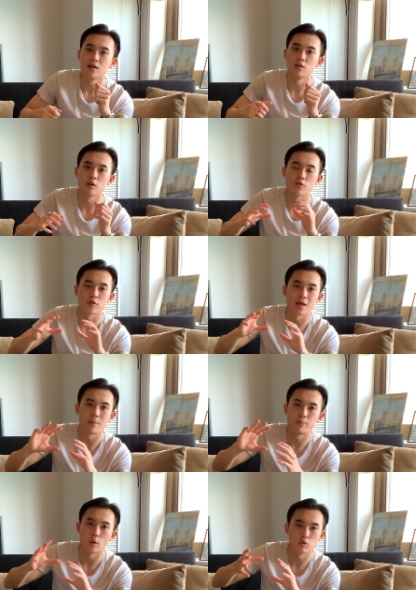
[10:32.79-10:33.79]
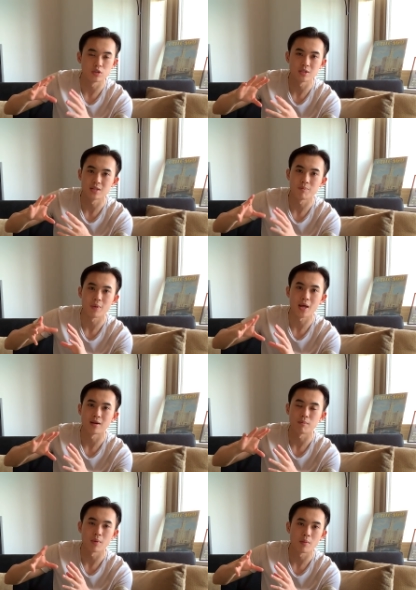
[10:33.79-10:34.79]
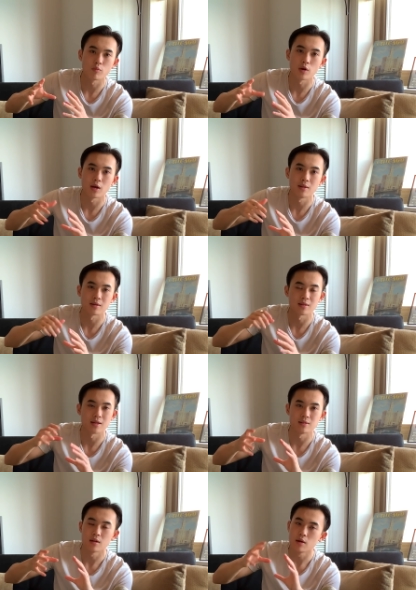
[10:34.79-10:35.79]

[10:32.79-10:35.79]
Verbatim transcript: look for that bulging tympanic membrane, like that